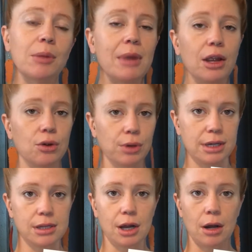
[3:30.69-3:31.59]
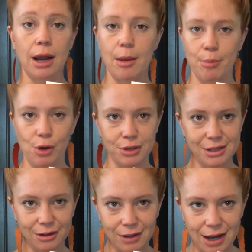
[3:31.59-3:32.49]
It may increase their
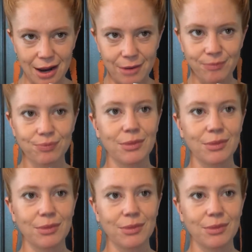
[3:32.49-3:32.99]
impulsivity.